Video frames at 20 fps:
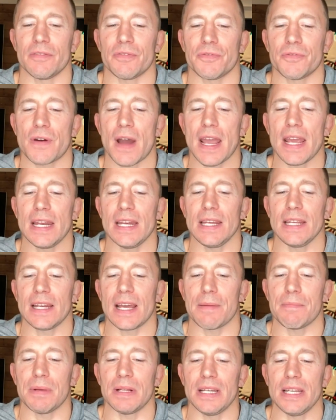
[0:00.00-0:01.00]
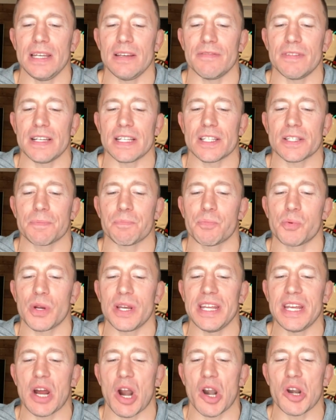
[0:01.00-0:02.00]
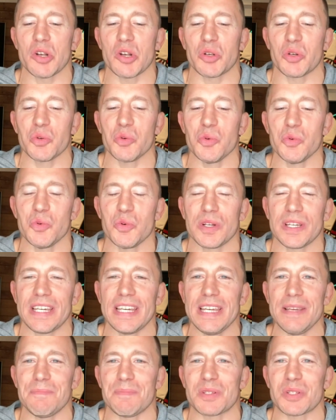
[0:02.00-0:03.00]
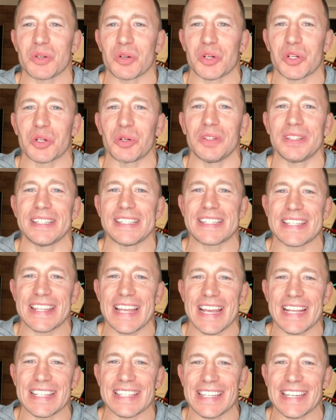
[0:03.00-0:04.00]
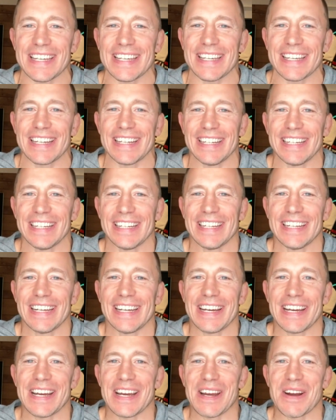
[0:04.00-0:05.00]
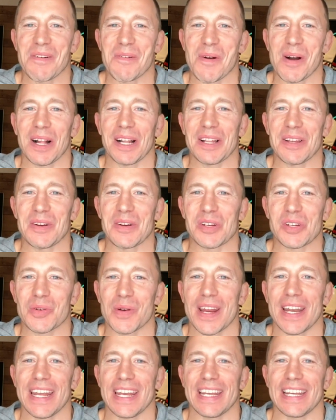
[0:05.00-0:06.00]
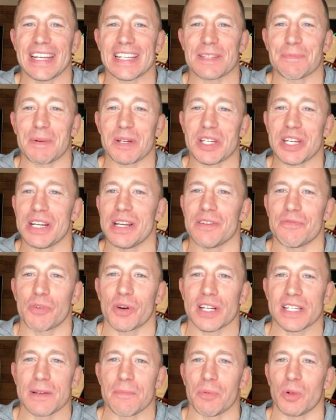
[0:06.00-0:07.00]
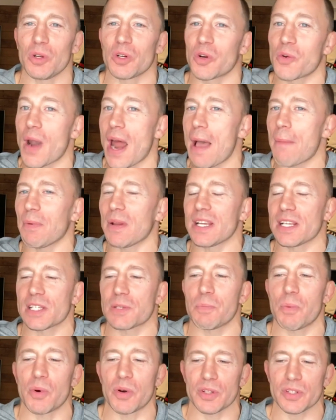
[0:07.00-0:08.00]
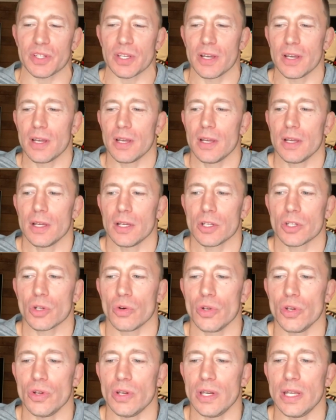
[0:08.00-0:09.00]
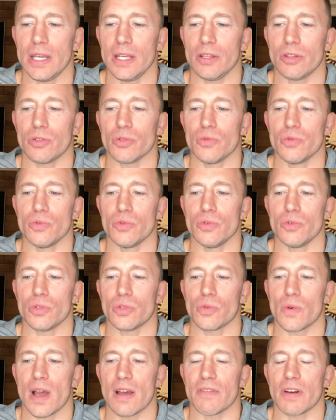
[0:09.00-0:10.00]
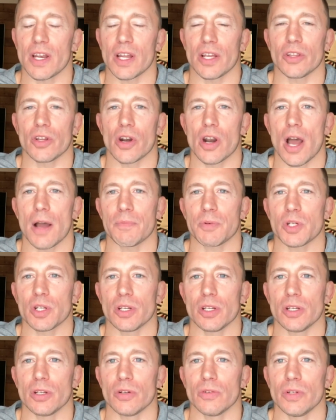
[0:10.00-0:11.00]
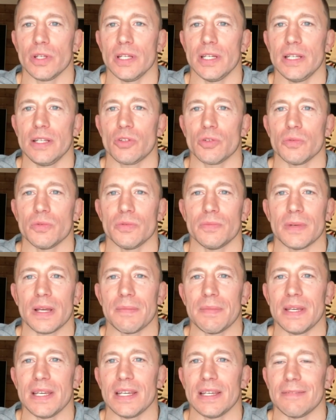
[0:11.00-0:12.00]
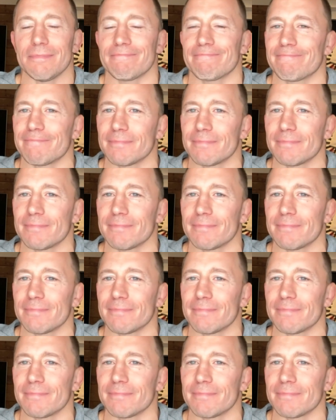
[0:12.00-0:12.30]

fighting, I believe it's pretty hard to keep social distancing while you're training, especially, for example, grappling sports. So you need to have another option. You know, you need to maybe